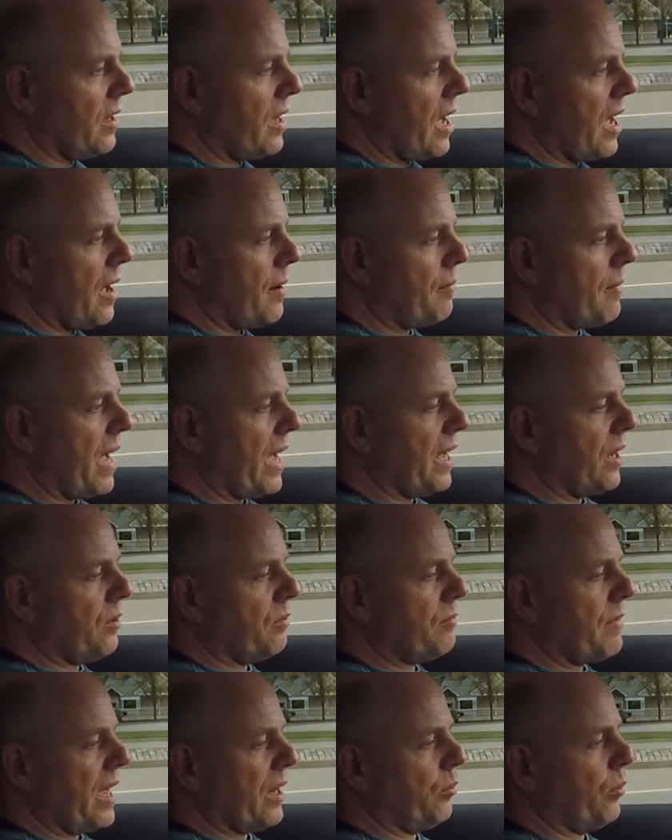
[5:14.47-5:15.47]

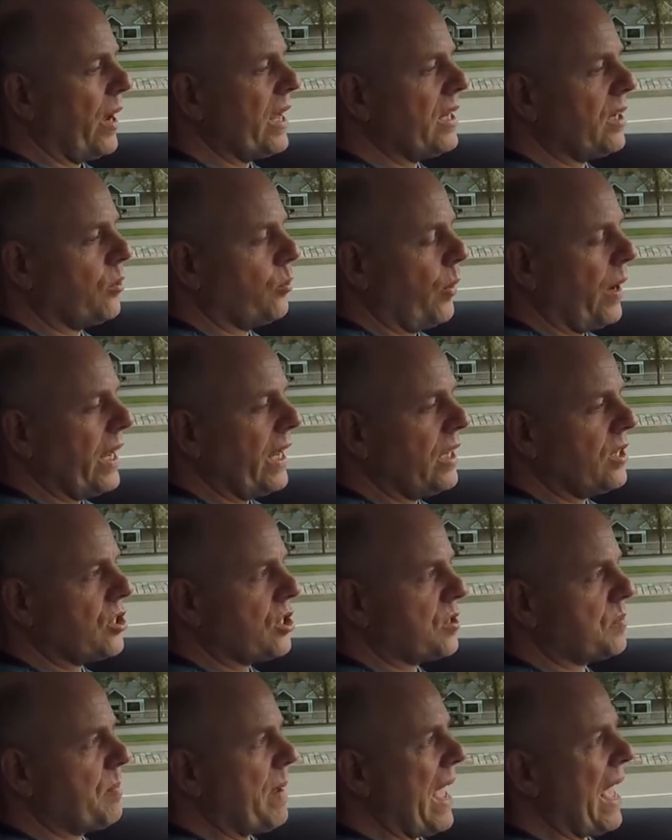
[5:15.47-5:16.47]
my rated range
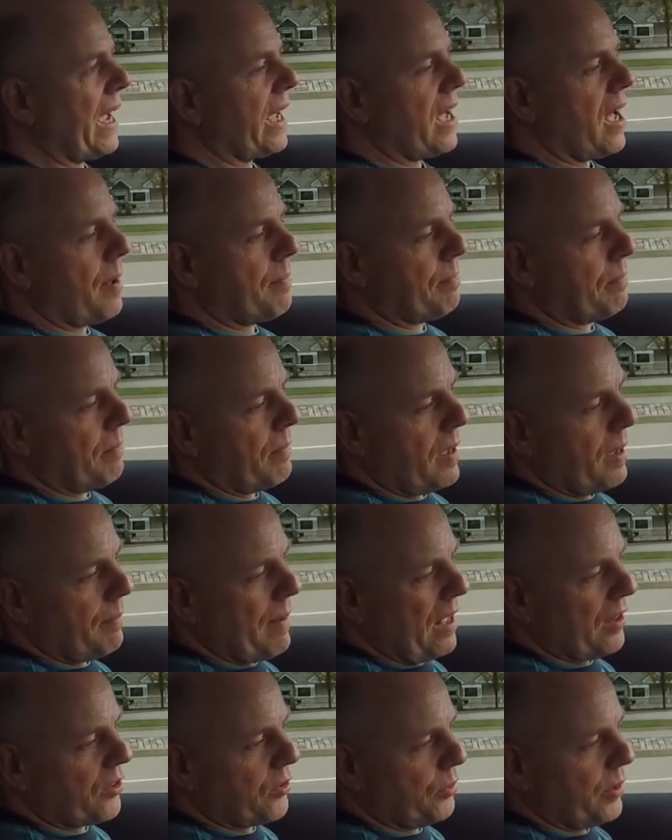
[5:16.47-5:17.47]
is back up
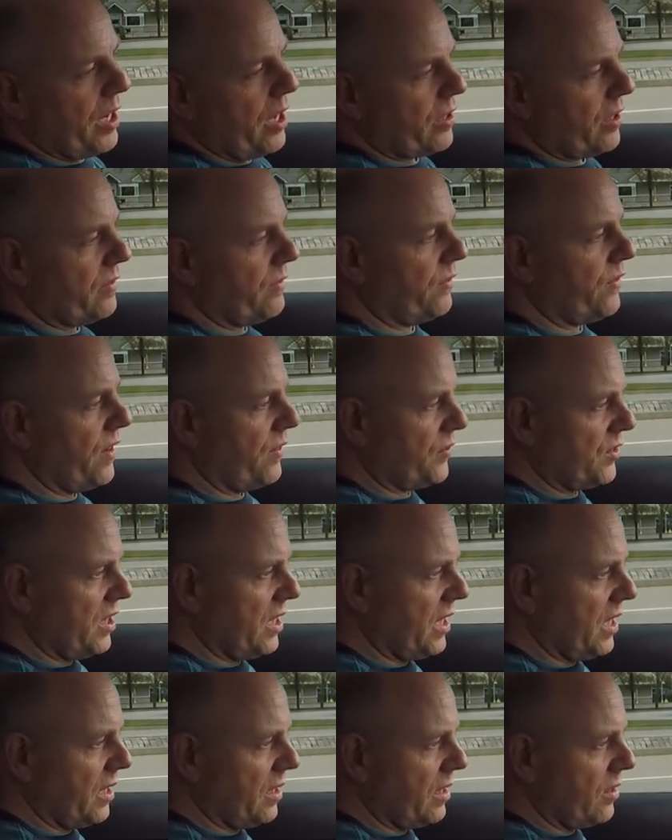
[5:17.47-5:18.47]
about
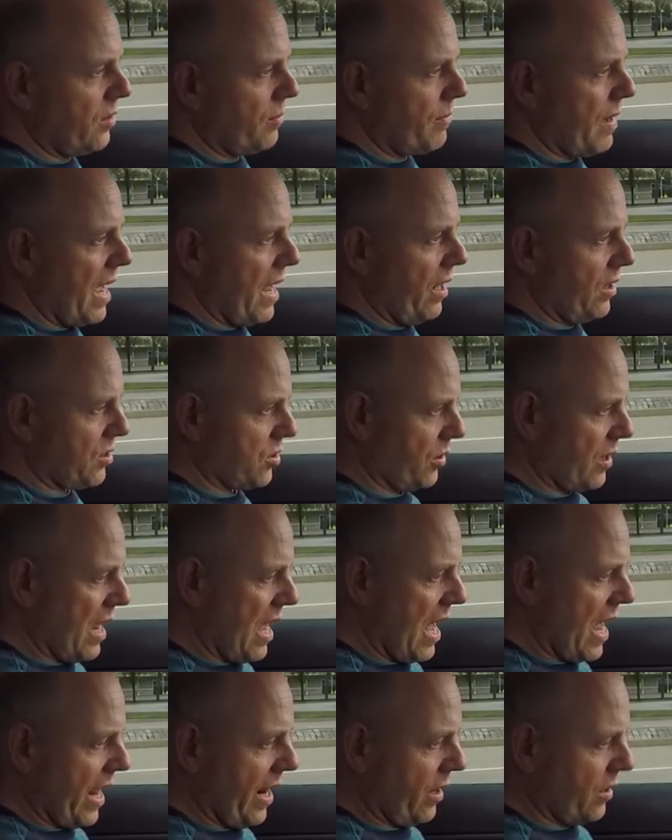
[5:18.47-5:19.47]
315 miles or
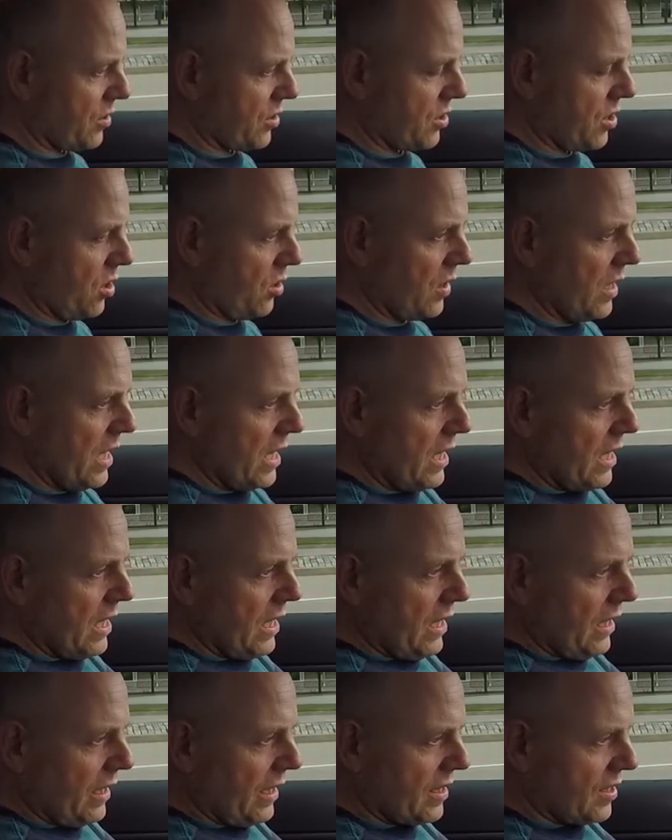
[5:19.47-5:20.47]
higher. So
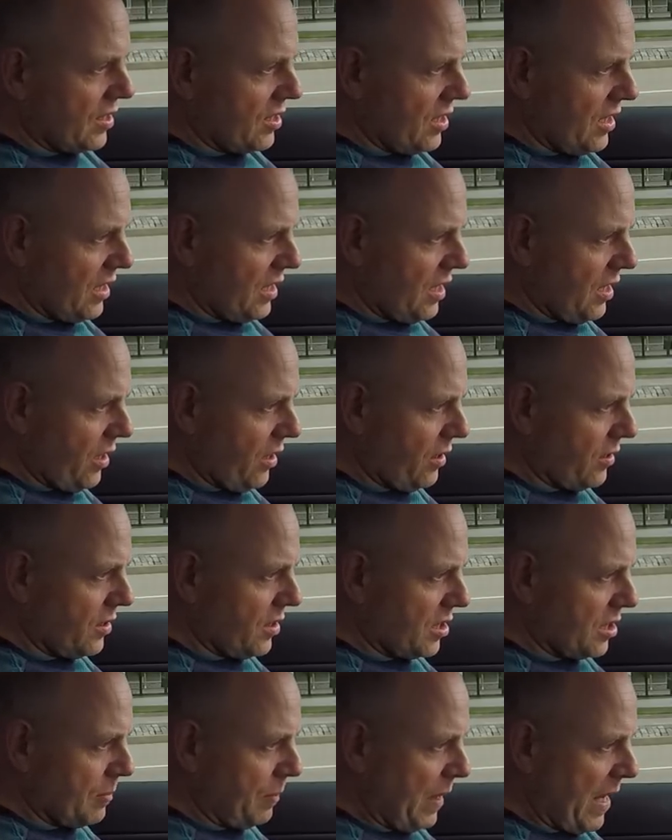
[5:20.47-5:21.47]
let's see here,
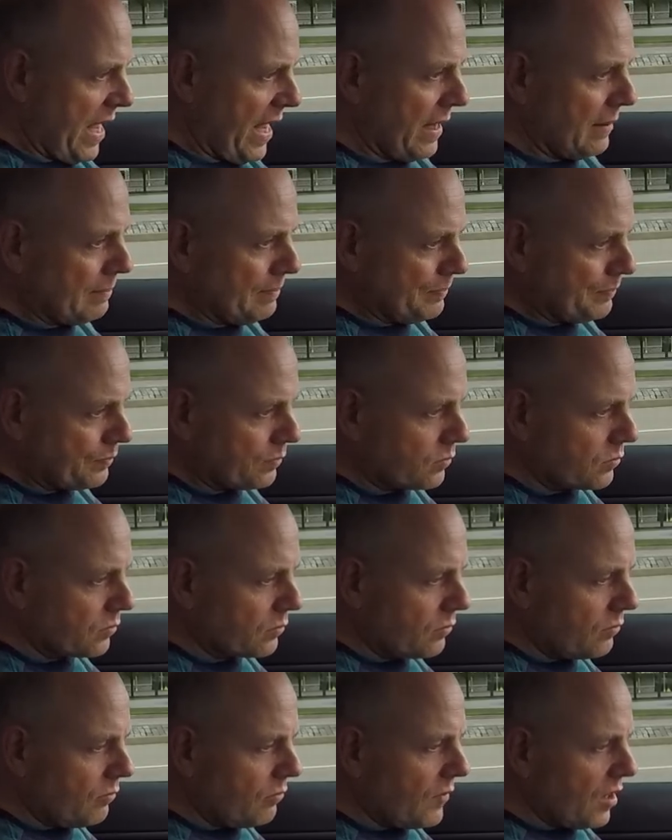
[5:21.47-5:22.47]
display.
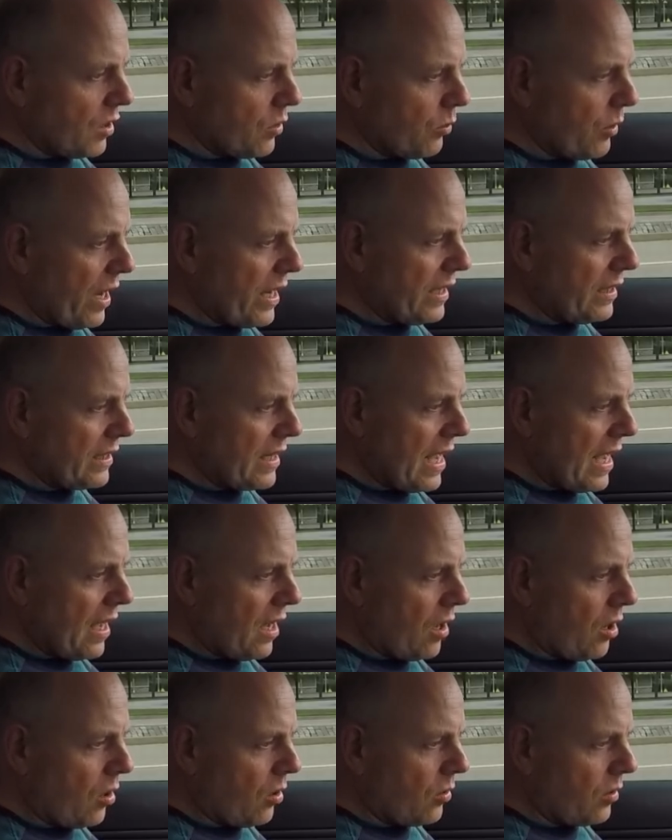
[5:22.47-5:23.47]
Right
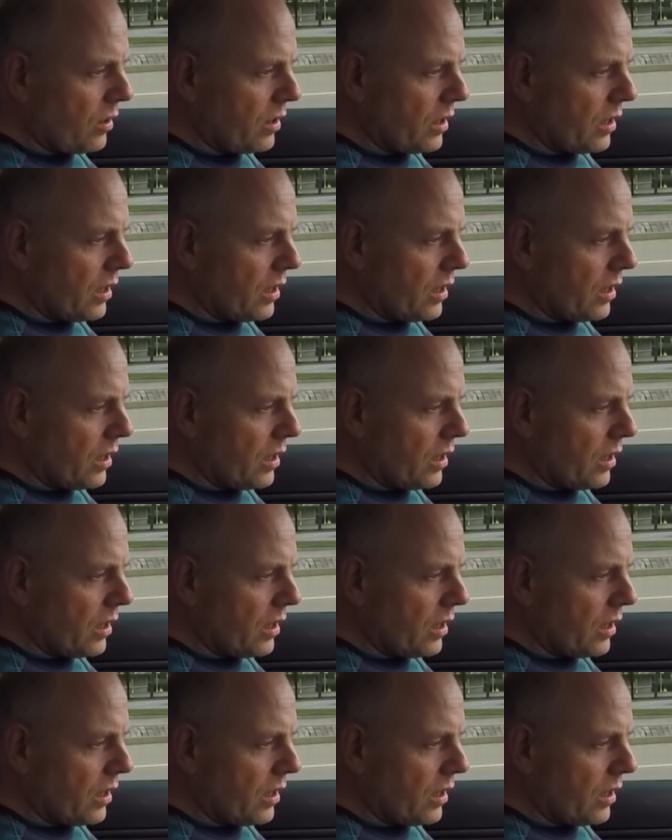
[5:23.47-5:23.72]
now,